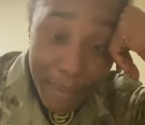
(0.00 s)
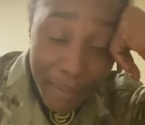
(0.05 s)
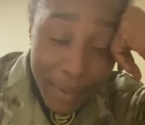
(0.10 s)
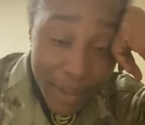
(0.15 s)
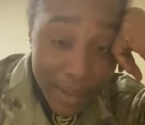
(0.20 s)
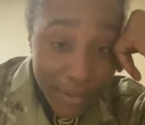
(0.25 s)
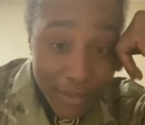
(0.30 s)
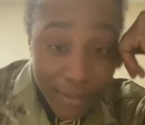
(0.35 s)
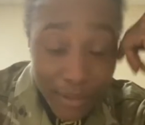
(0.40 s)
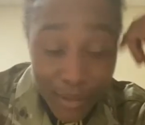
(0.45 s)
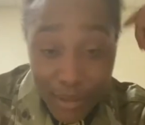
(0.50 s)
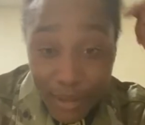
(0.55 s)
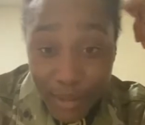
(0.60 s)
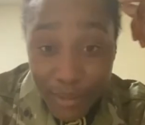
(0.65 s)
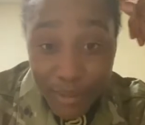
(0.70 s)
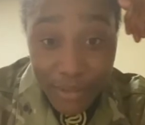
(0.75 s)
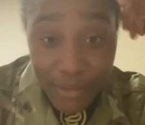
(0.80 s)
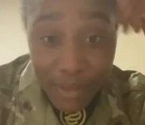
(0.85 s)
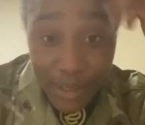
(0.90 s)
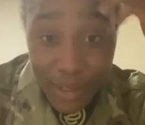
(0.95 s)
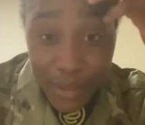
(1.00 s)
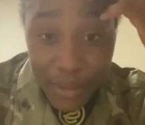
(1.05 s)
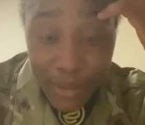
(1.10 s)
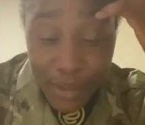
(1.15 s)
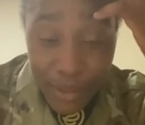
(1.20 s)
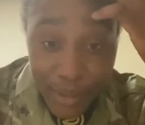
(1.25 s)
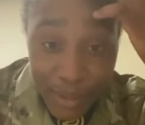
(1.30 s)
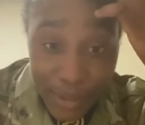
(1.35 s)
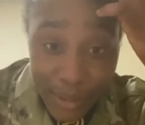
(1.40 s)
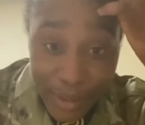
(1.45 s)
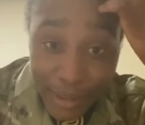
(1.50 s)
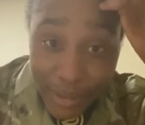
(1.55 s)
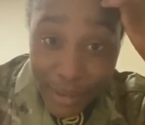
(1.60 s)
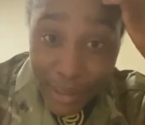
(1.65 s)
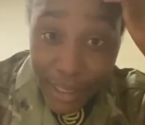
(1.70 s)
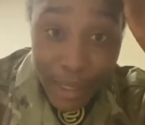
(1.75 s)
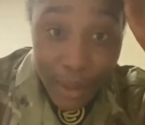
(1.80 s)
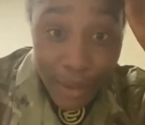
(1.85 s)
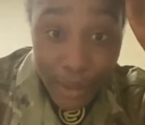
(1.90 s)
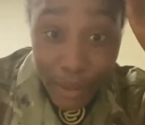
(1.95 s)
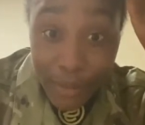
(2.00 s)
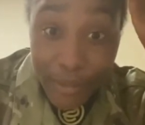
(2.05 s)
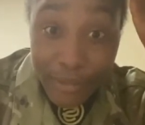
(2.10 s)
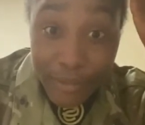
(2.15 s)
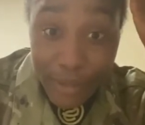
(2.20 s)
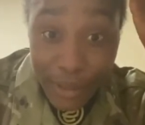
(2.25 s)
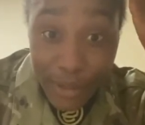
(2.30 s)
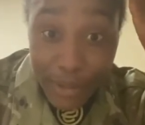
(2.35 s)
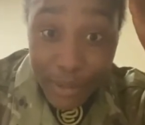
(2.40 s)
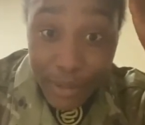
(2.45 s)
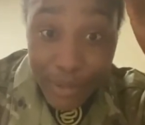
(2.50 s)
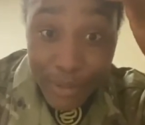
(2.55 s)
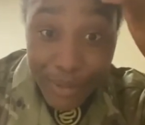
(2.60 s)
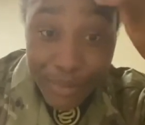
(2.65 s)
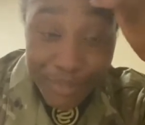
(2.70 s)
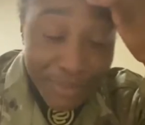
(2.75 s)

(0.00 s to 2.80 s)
and if you don't know what the fuck you're doing, you ain't going to know what the fuck you're doing.